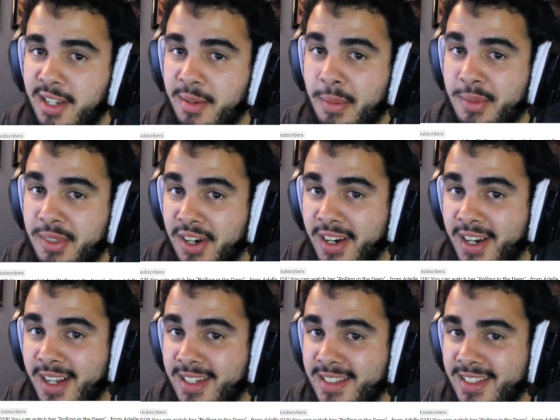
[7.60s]
I'm sorry,
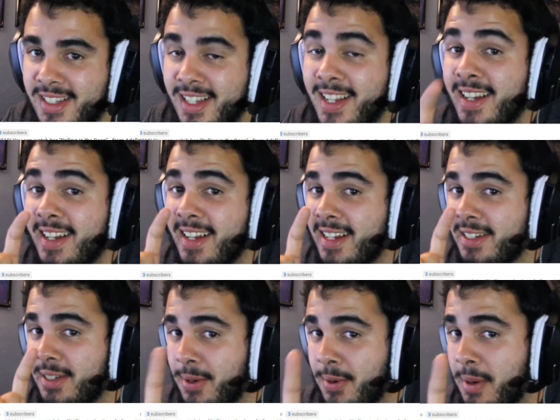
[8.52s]
guys.
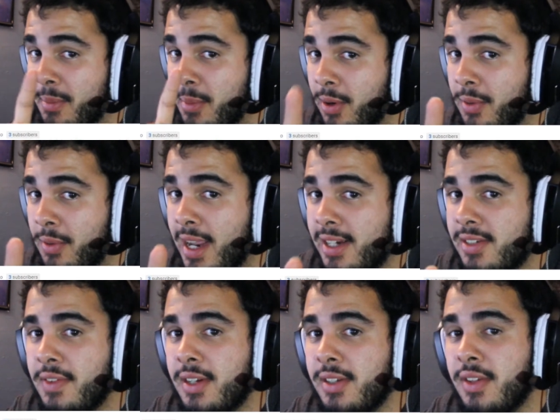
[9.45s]
Don't worry, more reaction
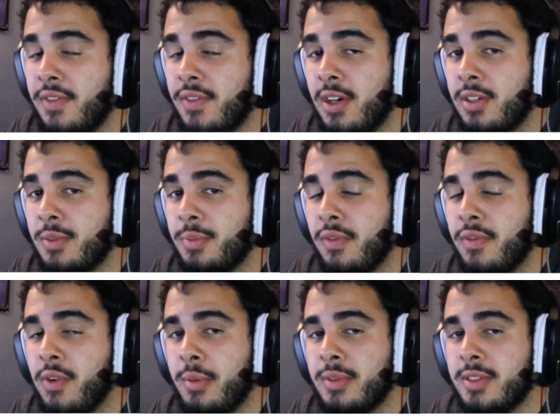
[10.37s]
videos of her
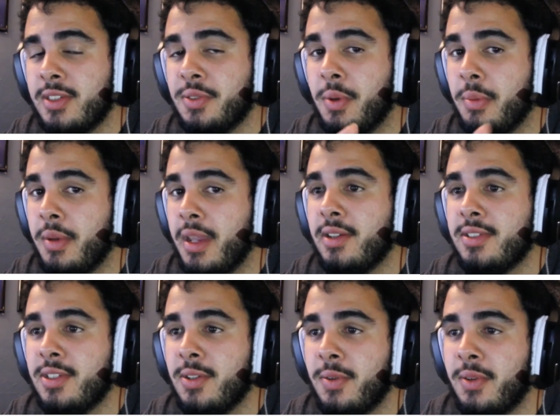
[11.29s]
performances will be out
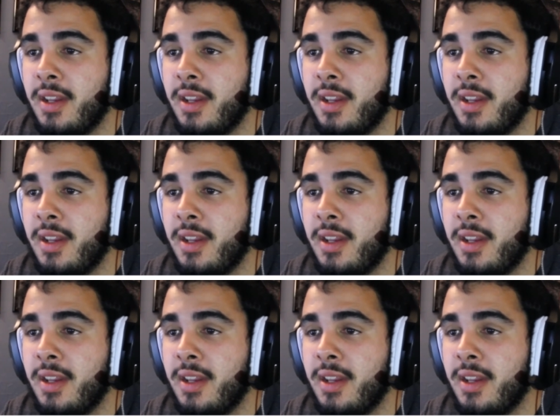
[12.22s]
soon,